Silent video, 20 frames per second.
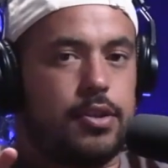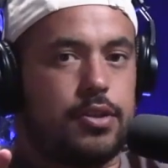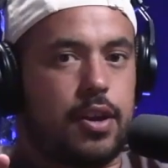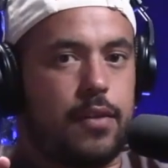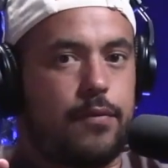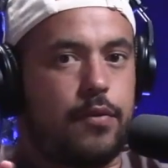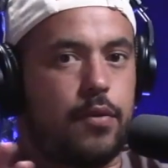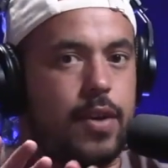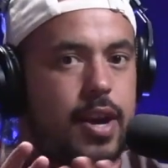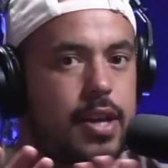
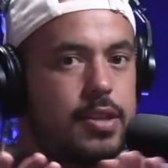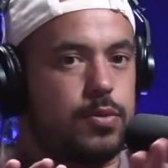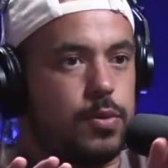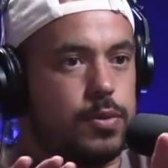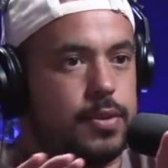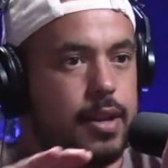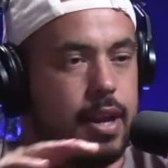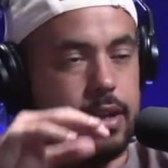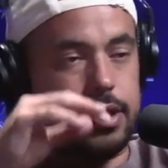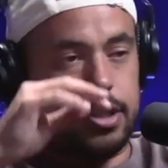So for
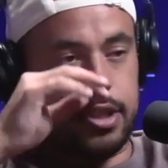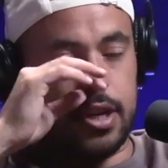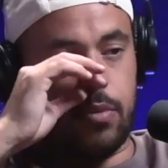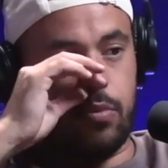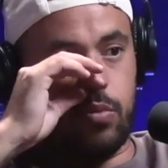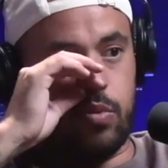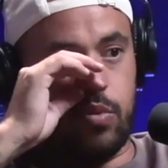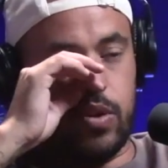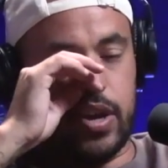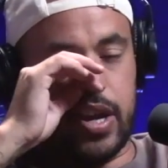us, it was like,
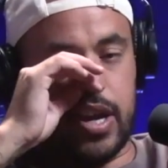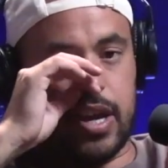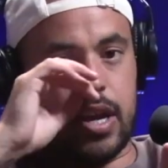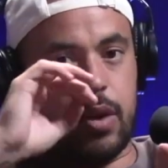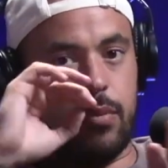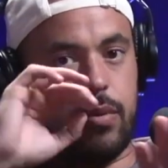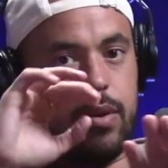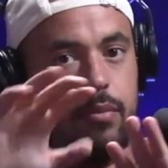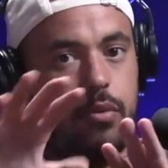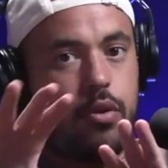shit,
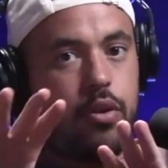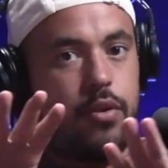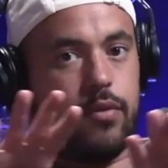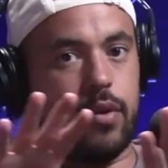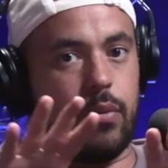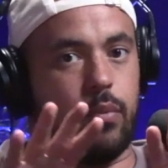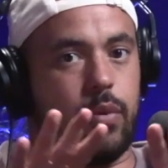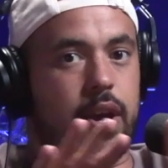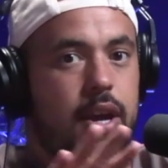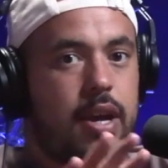where can we
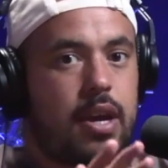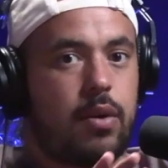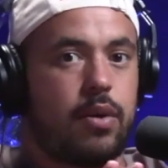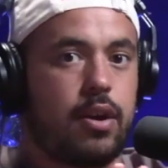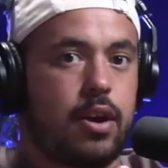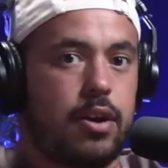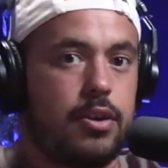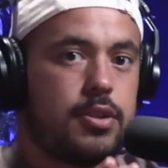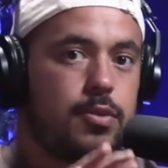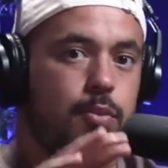move and where
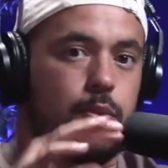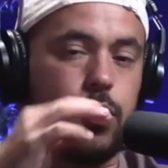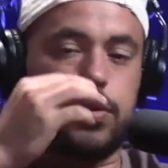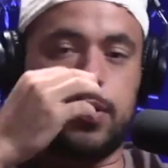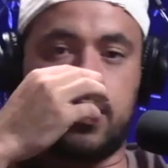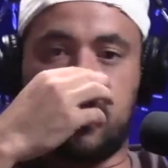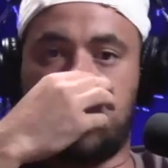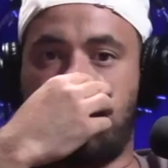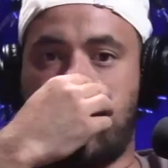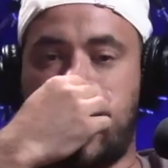can we go
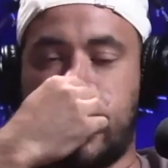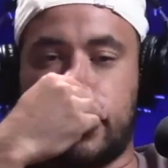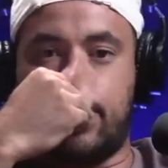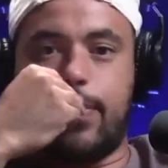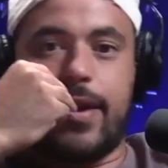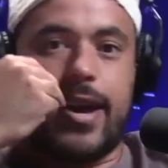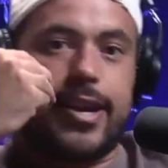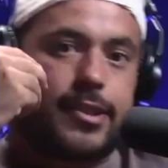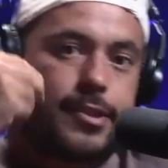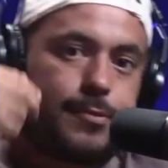towards this
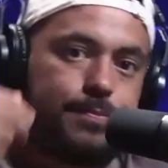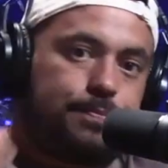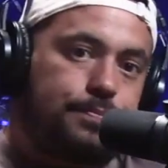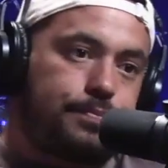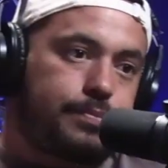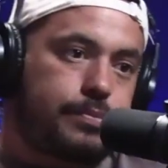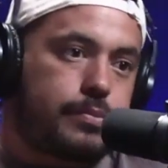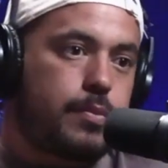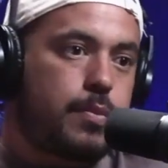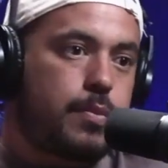white space?